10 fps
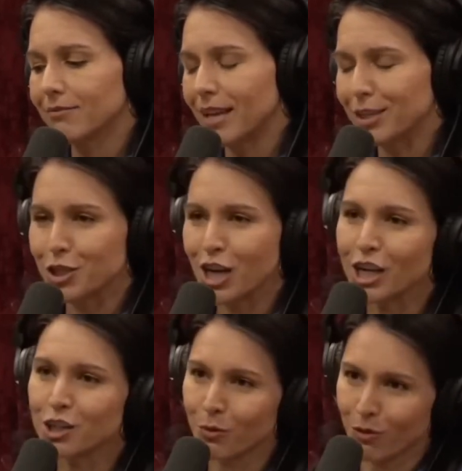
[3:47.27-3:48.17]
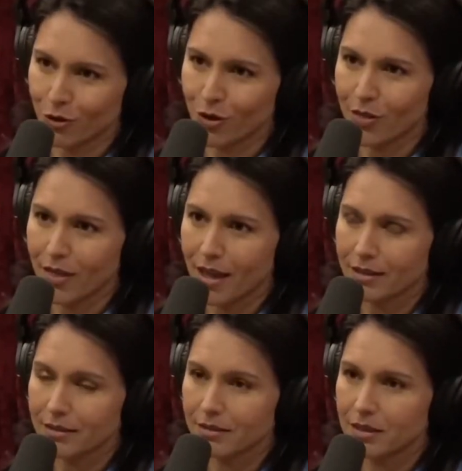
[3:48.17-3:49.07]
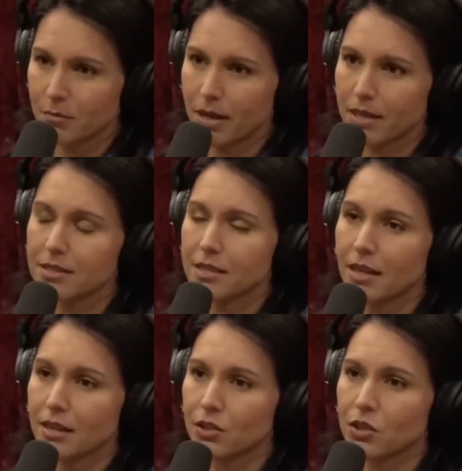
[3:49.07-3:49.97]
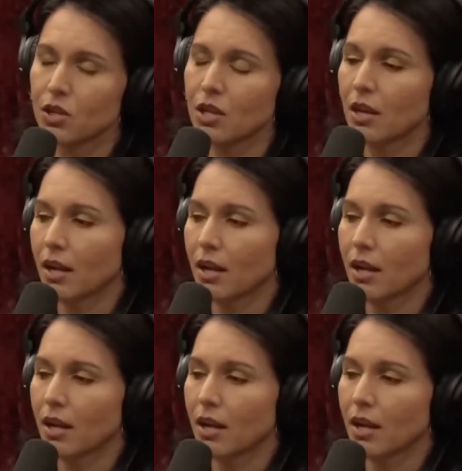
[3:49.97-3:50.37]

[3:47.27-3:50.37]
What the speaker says: exchange with her on that debate stage,